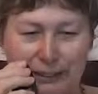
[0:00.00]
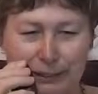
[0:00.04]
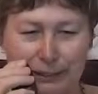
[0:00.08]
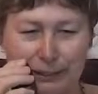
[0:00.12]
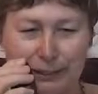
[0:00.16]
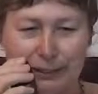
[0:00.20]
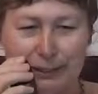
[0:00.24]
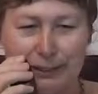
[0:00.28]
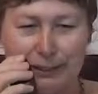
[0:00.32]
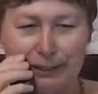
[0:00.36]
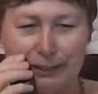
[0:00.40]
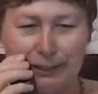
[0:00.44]

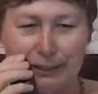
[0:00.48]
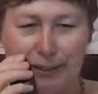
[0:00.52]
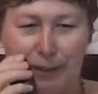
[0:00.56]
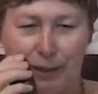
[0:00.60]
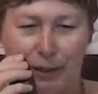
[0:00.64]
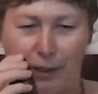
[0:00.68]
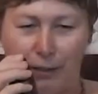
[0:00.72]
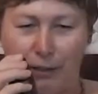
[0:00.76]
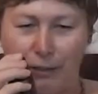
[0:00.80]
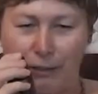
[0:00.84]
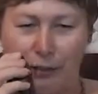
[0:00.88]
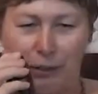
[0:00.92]
Dunedin.
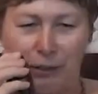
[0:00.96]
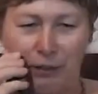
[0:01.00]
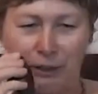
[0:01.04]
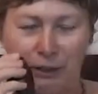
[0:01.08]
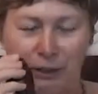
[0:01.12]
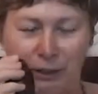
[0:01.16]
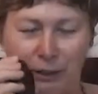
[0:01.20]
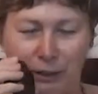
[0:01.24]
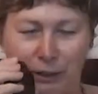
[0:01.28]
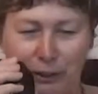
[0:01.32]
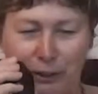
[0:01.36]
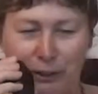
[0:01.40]
I've not
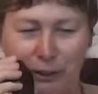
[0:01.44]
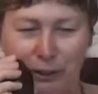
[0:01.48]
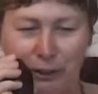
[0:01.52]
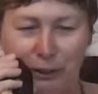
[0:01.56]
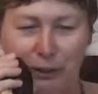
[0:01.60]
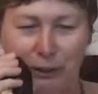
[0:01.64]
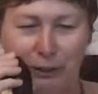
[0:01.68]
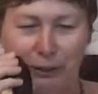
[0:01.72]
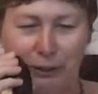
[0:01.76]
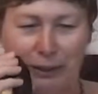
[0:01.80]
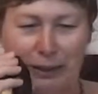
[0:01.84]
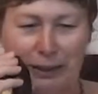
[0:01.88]
heard
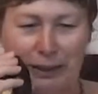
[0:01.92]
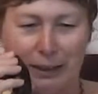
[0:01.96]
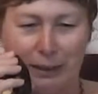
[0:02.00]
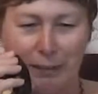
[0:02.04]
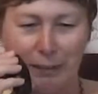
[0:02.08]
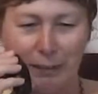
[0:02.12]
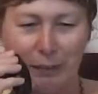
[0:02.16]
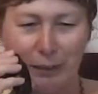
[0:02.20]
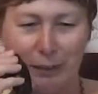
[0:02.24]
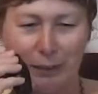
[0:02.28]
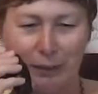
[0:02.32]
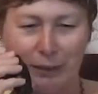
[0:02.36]
you
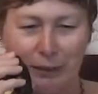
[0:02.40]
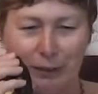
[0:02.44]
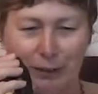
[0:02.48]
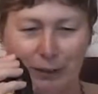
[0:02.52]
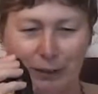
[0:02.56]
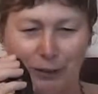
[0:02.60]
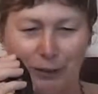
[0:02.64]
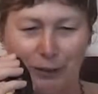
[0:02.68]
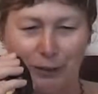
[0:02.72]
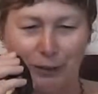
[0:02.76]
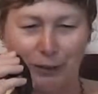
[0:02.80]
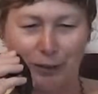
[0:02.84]
on
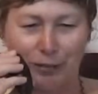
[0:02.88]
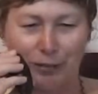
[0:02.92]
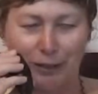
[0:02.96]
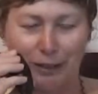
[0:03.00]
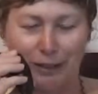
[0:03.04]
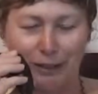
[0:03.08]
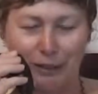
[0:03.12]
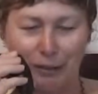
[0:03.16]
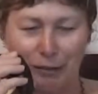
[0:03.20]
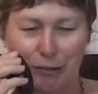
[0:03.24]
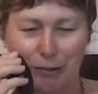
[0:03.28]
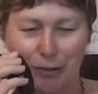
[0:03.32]

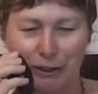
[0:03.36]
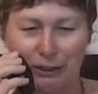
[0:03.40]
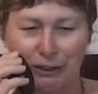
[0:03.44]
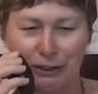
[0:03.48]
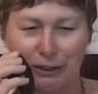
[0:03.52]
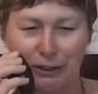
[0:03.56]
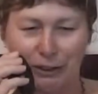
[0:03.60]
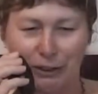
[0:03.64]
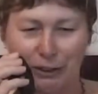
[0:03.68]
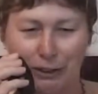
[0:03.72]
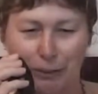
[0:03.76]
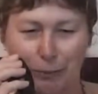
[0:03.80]
round to
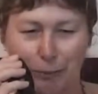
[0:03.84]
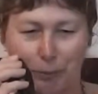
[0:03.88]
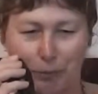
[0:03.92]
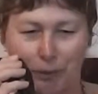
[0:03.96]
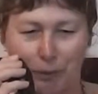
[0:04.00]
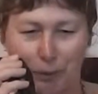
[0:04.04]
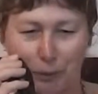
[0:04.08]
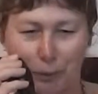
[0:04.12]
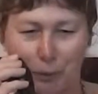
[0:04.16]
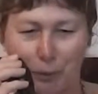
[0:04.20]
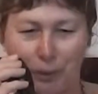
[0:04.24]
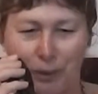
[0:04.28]
Christchurch
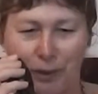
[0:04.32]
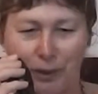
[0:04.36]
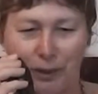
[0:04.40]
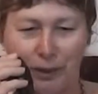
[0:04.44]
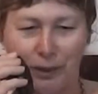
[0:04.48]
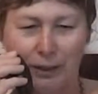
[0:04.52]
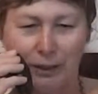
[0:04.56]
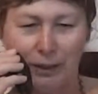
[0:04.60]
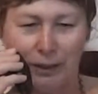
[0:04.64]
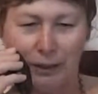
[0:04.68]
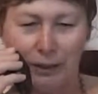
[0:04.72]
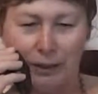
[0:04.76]
before.
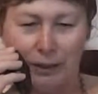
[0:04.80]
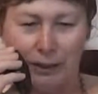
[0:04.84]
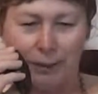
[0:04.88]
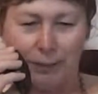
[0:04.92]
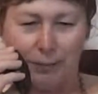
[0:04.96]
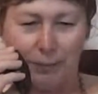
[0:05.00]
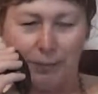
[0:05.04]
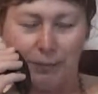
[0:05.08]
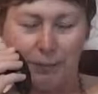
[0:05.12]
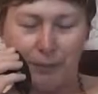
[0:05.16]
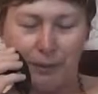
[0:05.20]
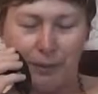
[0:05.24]

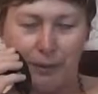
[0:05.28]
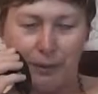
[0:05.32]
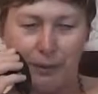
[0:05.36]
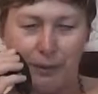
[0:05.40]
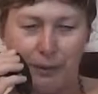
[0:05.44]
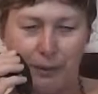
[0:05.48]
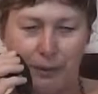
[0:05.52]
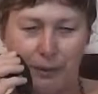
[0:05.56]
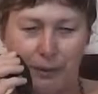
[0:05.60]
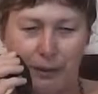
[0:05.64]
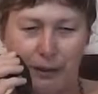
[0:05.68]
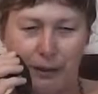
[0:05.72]
Are
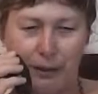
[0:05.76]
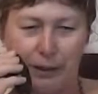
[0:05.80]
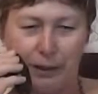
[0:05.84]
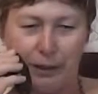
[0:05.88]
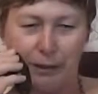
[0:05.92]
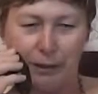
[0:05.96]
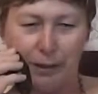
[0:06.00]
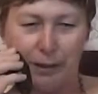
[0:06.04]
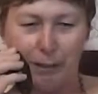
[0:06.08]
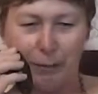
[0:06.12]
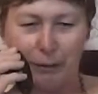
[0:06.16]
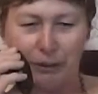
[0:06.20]

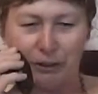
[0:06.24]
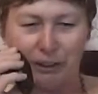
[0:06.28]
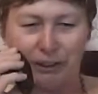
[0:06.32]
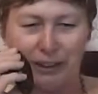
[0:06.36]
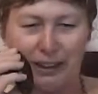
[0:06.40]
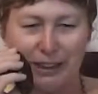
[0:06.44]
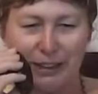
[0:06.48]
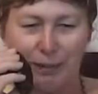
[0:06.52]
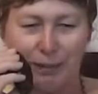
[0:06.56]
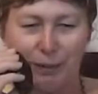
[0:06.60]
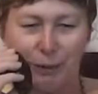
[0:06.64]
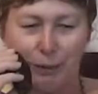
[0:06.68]
you able to
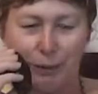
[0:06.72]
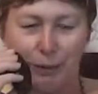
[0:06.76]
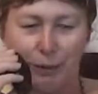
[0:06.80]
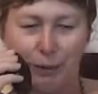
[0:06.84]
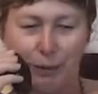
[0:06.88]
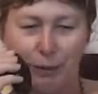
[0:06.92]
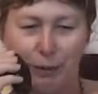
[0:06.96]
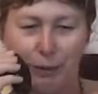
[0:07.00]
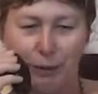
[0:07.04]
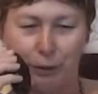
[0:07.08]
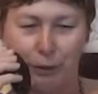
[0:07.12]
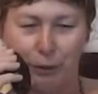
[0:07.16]
say if
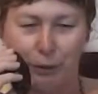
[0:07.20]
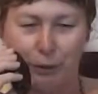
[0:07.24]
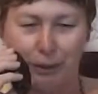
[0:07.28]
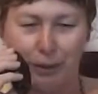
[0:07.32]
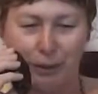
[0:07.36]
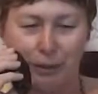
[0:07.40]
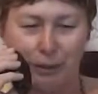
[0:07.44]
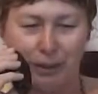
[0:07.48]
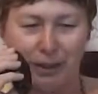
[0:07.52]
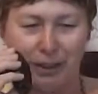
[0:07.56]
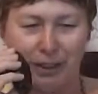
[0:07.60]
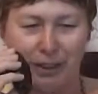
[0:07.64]
you're
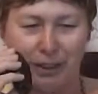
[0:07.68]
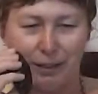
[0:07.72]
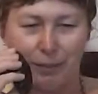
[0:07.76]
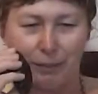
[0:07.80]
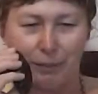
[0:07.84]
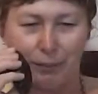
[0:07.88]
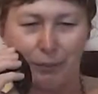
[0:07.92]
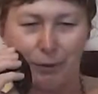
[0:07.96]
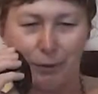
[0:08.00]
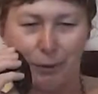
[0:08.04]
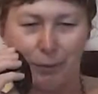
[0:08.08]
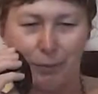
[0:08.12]
coming
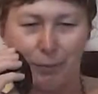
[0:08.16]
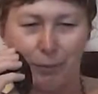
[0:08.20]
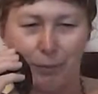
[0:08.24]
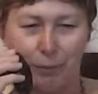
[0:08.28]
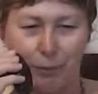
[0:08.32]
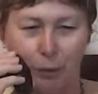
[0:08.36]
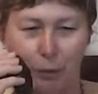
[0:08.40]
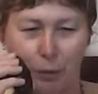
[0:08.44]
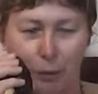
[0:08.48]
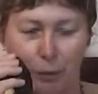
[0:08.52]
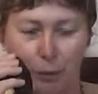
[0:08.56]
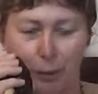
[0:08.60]
down from
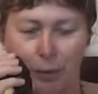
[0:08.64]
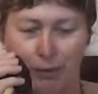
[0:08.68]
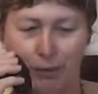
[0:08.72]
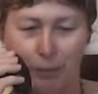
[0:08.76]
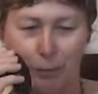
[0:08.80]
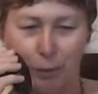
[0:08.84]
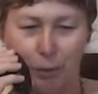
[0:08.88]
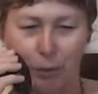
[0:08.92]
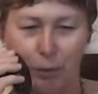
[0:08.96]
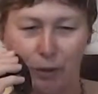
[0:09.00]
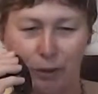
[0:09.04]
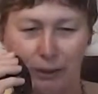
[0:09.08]
all the way
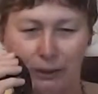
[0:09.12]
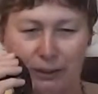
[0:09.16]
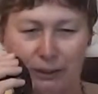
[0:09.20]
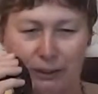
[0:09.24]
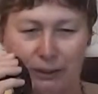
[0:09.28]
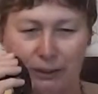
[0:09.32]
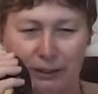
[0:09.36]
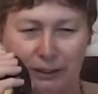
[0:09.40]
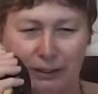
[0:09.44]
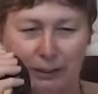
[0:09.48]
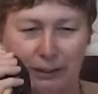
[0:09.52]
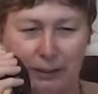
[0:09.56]
from
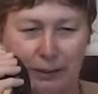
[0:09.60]
Auckland